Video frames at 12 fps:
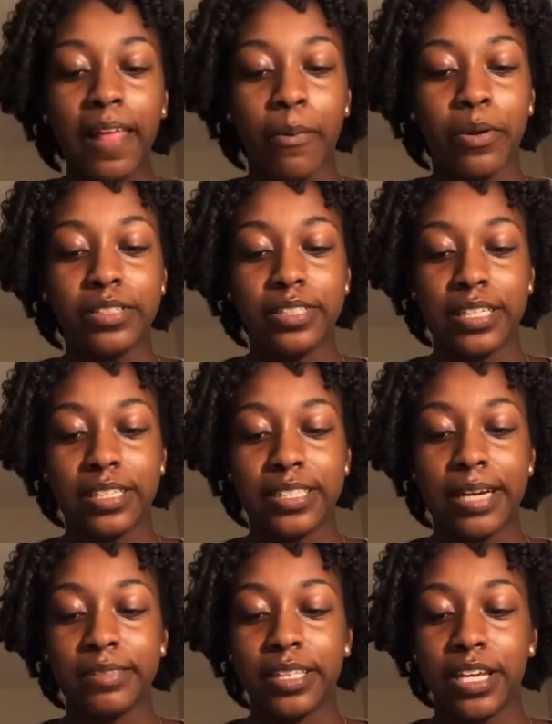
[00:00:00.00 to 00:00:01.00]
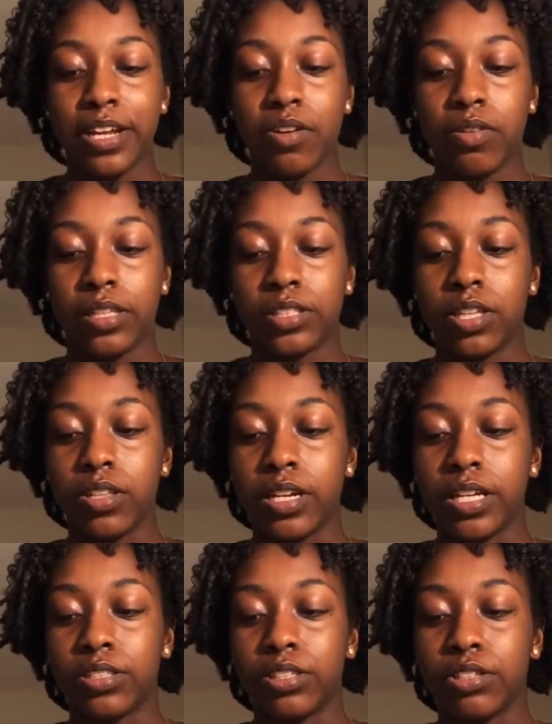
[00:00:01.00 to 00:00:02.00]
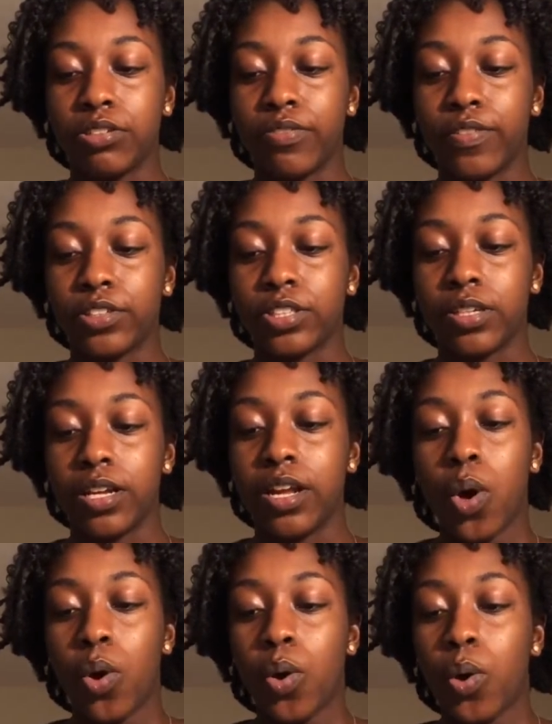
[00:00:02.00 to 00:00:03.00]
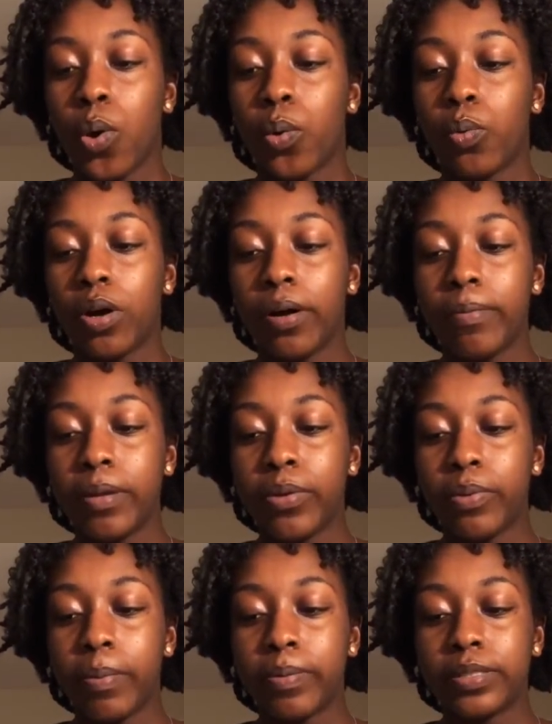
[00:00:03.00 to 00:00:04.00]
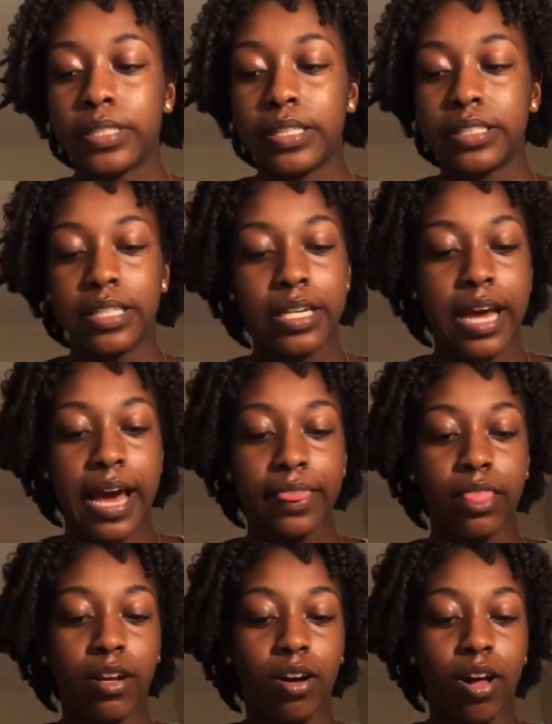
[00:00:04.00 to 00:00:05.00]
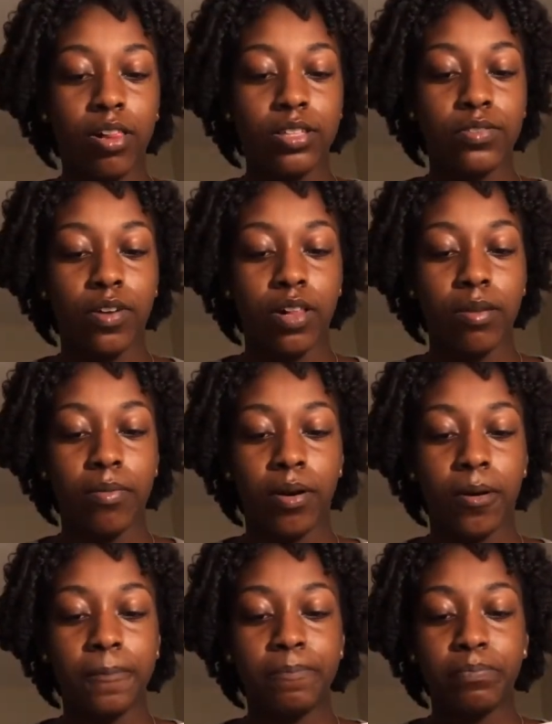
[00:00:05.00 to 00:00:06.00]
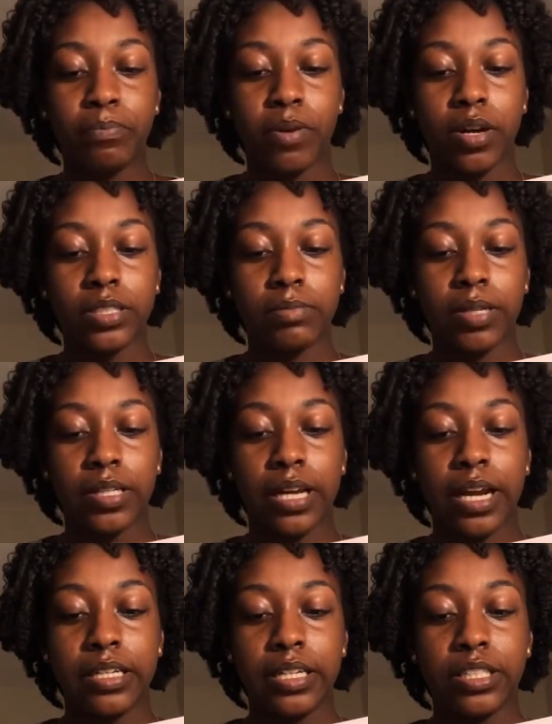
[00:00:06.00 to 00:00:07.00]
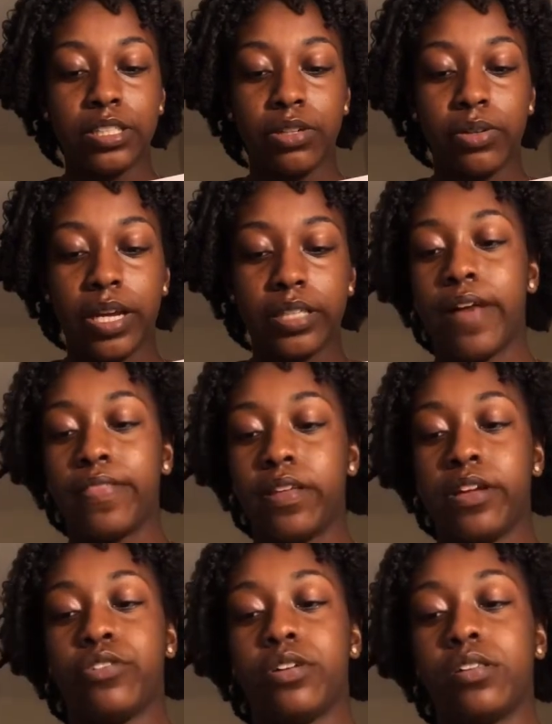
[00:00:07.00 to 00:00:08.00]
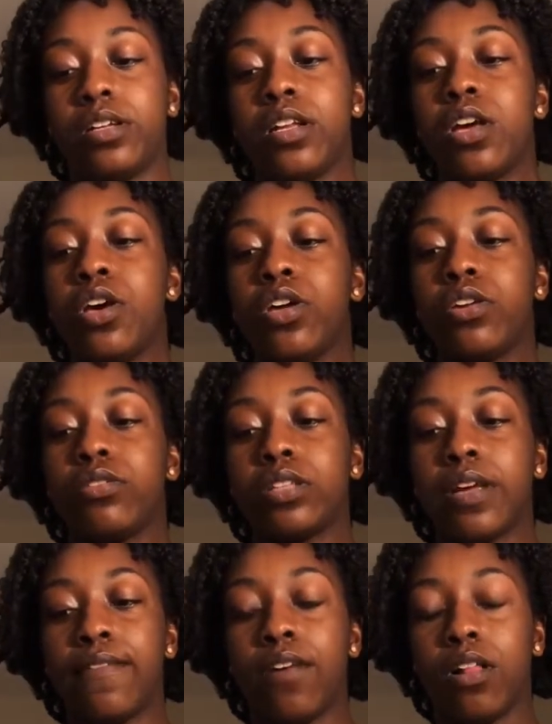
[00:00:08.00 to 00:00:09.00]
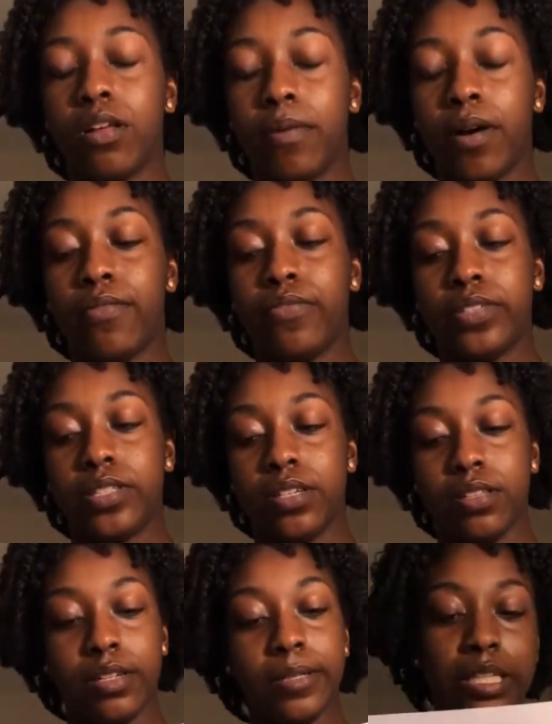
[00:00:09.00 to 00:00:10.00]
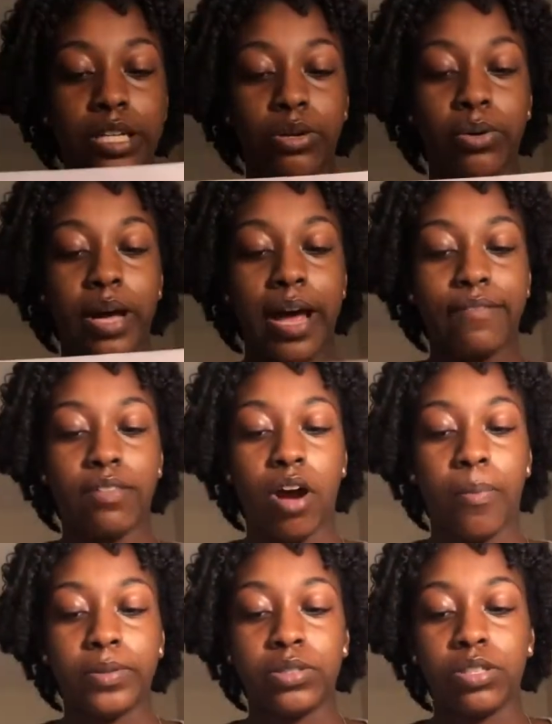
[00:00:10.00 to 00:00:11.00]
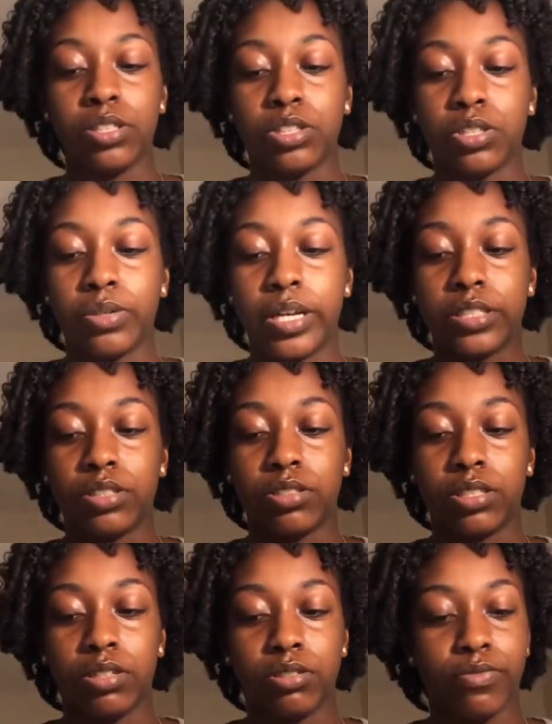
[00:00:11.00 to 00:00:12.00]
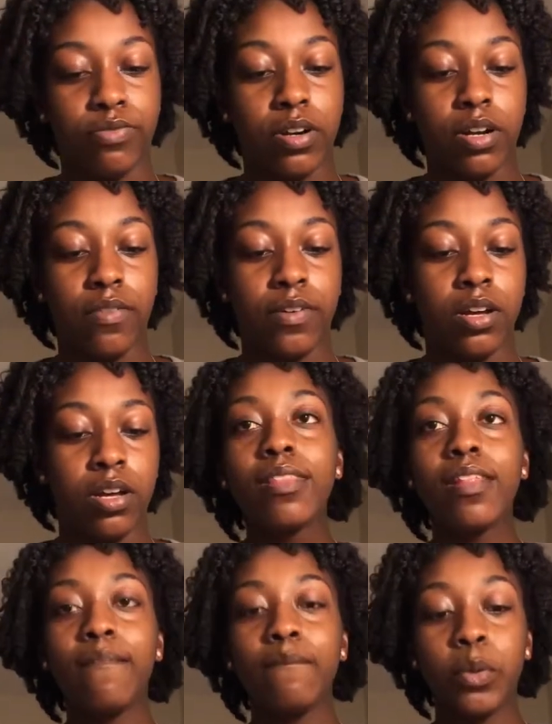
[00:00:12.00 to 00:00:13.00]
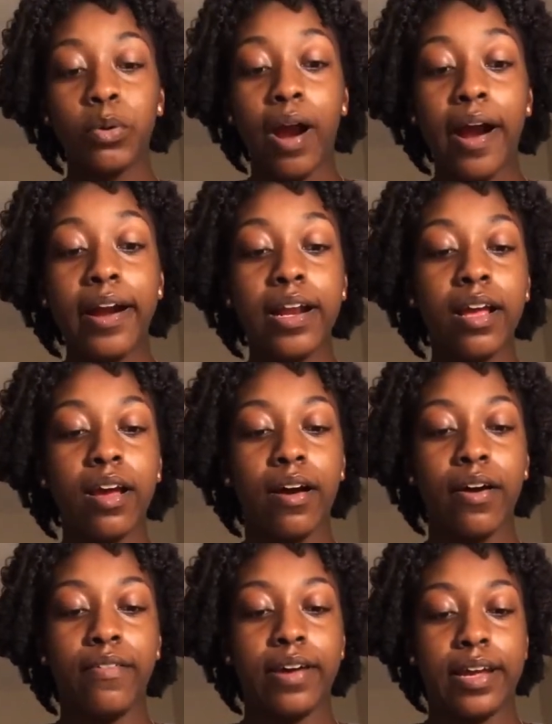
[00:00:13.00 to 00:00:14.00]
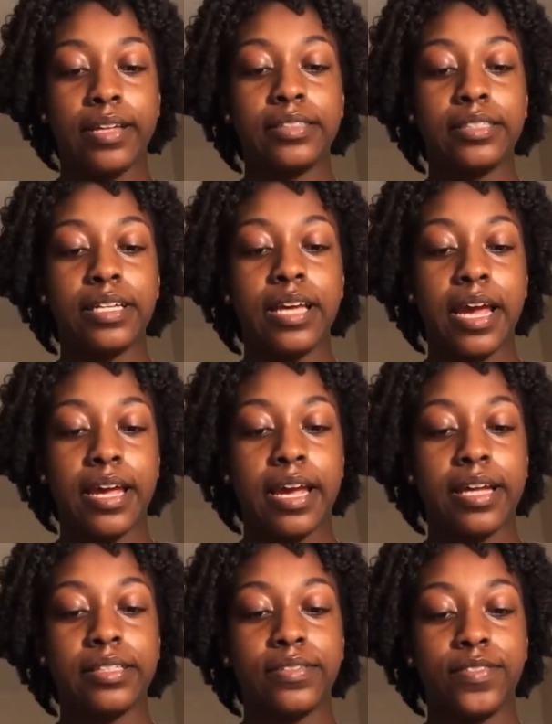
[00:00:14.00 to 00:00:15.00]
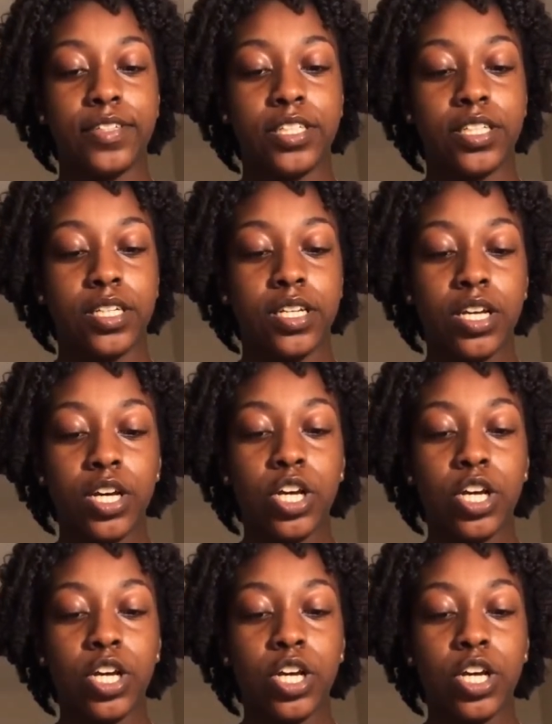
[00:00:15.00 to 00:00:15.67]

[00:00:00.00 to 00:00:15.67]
I want to take this time to let you know that Southern Eastern University will be represented at the College Volleyball Prospect ID Showcase at the Adrenaline USA Volleyball Facility. You'll have the opportunity to showcase your skills in front of a variety of NCAA Division